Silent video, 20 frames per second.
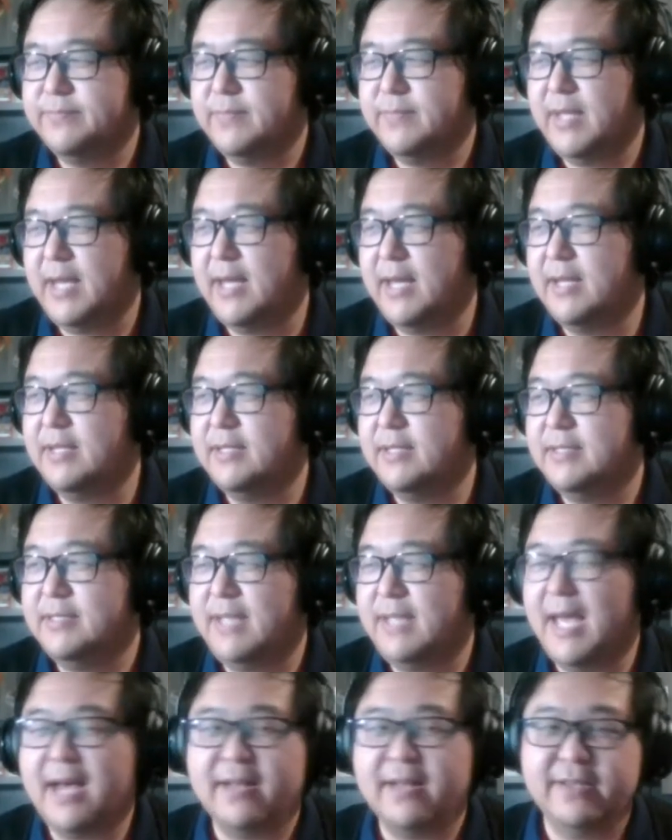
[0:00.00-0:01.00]
And
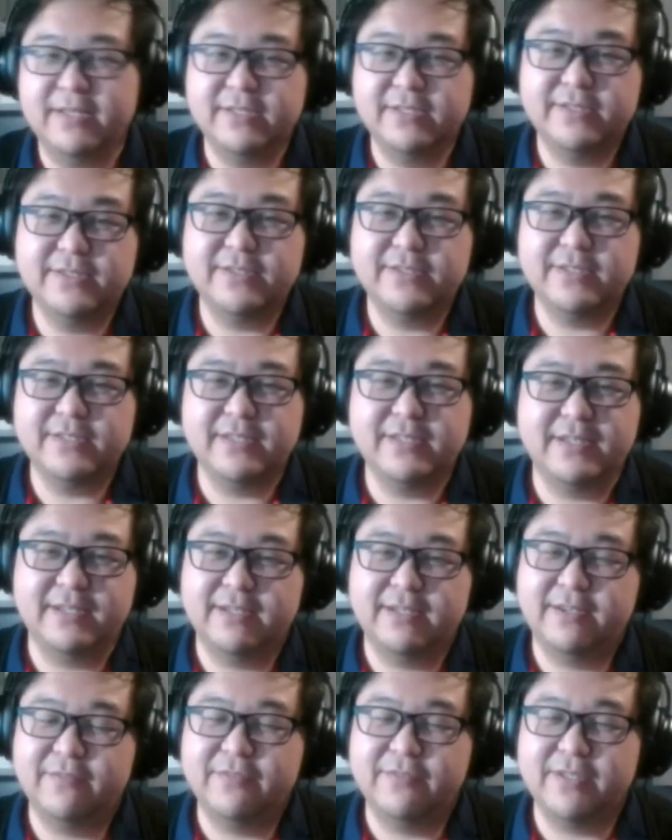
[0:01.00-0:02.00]
yeah, this is just a
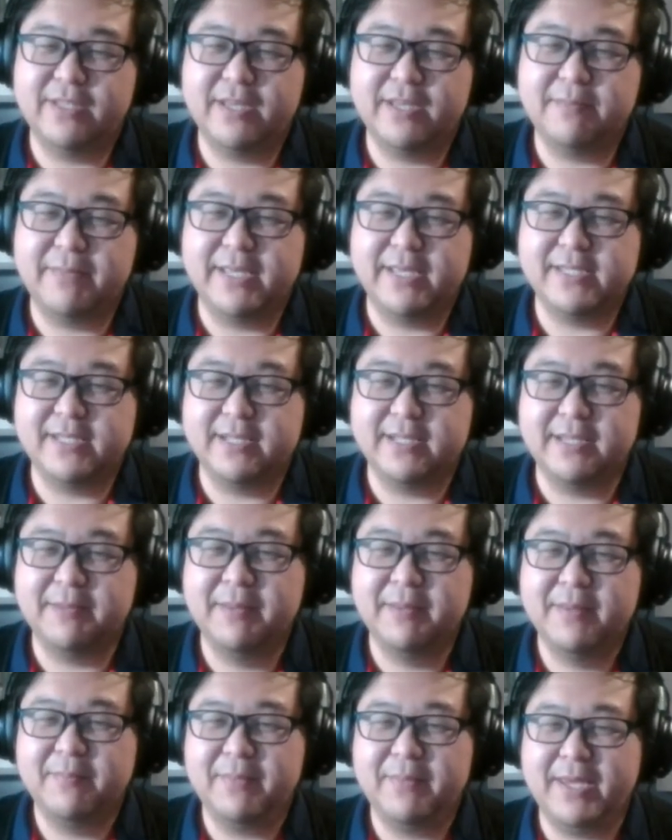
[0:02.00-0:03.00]
really amazingly
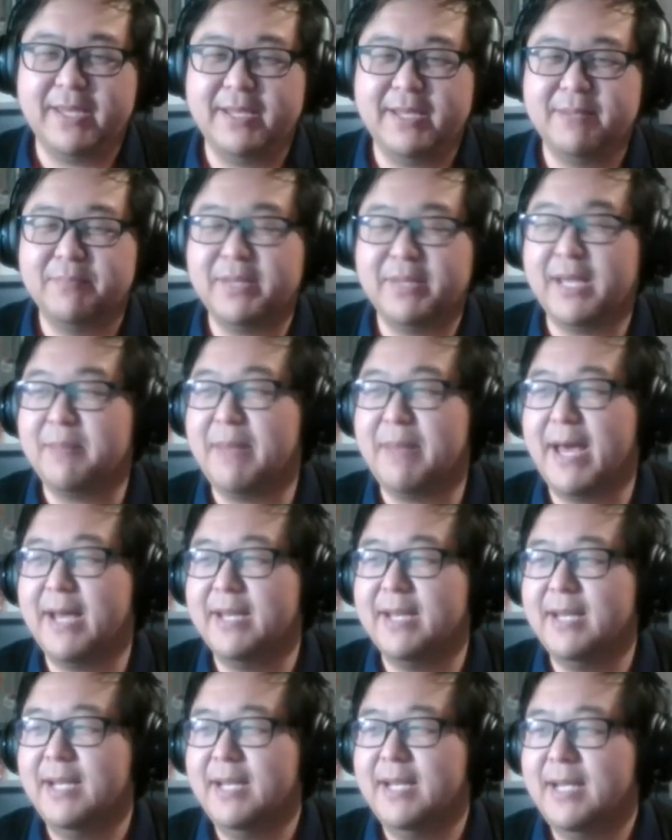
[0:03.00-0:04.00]
made playmat.
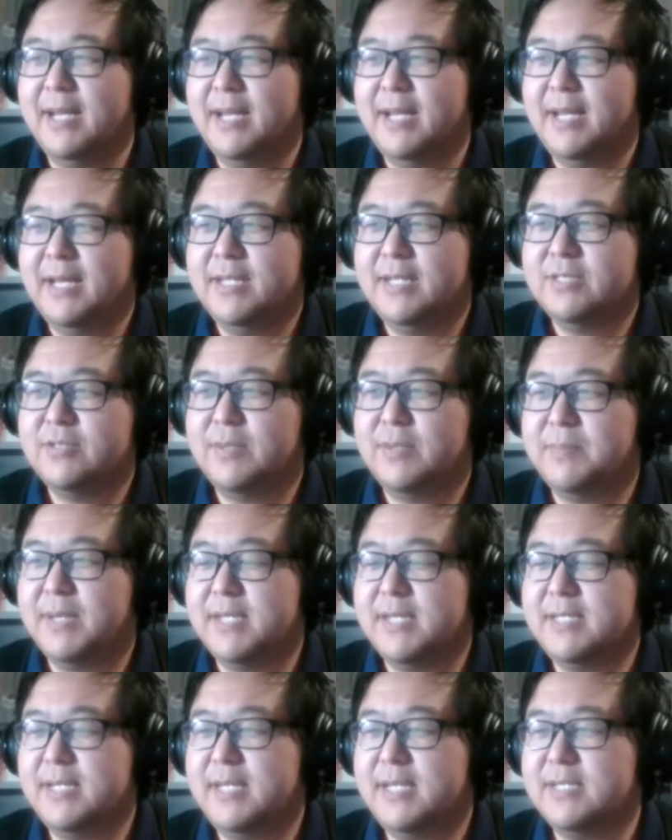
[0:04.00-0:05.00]
So I'm
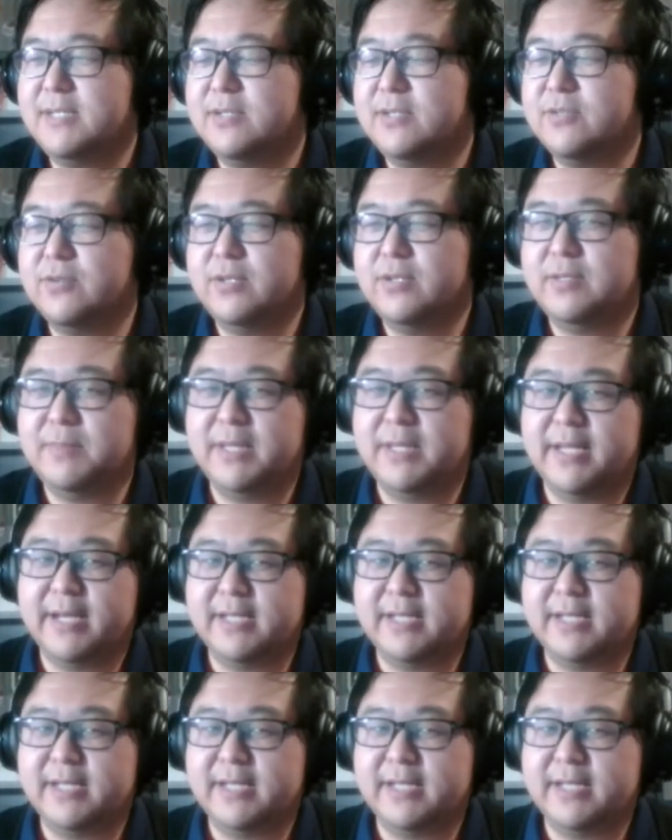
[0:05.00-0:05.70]
guessing it's just going to be like a